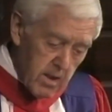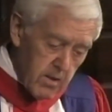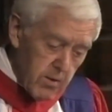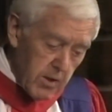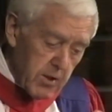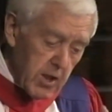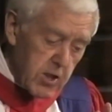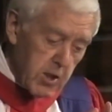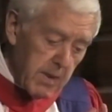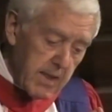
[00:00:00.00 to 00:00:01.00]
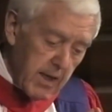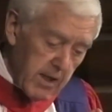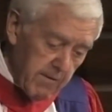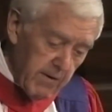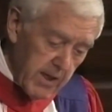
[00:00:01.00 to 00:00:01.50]
that needs to be
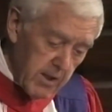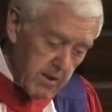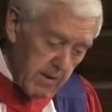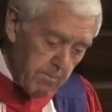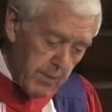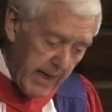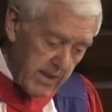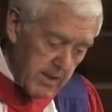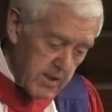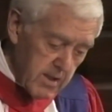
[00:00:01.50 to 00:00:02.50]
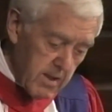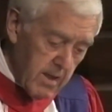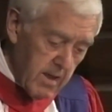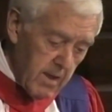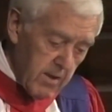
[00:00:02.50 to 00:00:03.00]
cultivated and practiced,
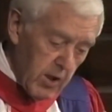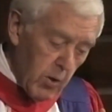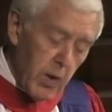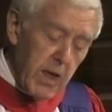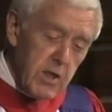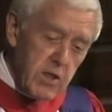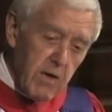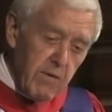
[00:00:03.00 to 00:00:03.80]
the awareness of